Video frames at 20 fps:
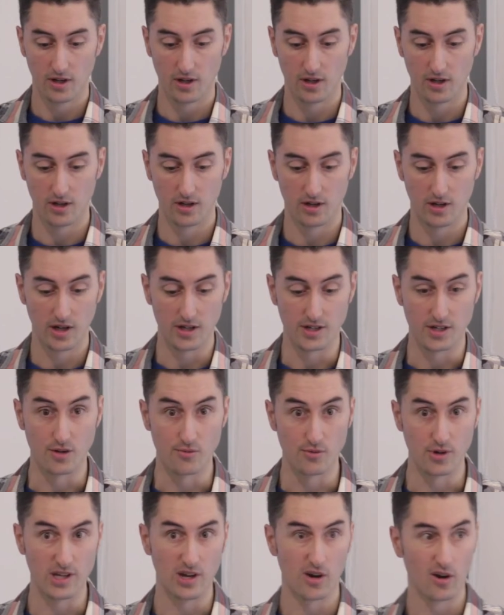and
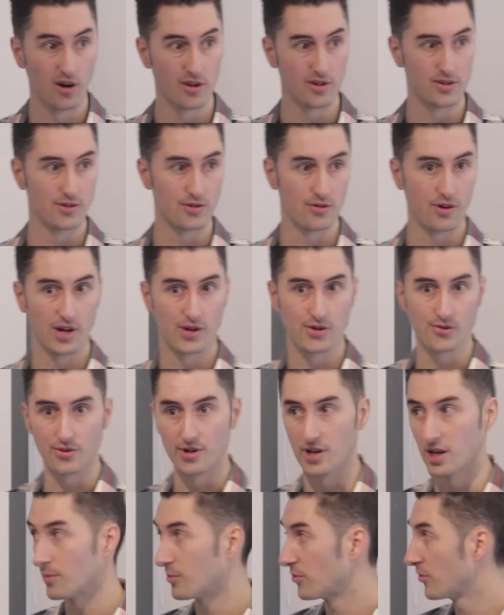really harden your
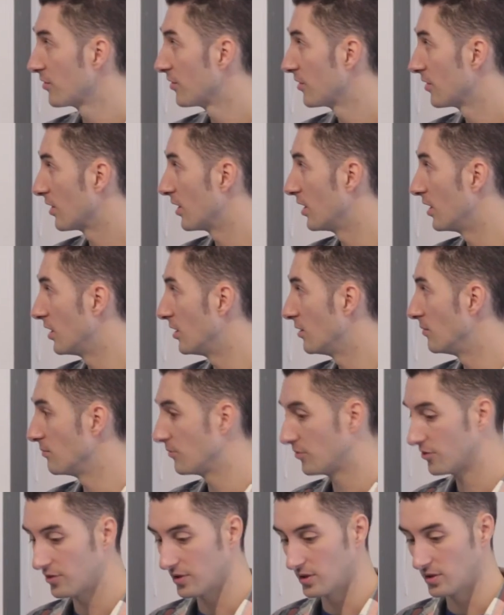Android apps.
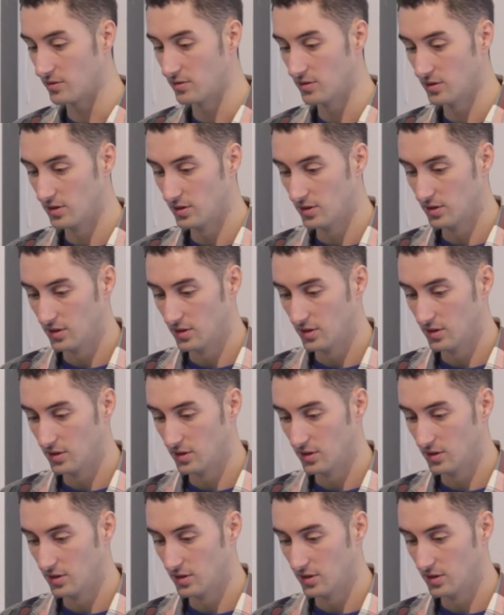So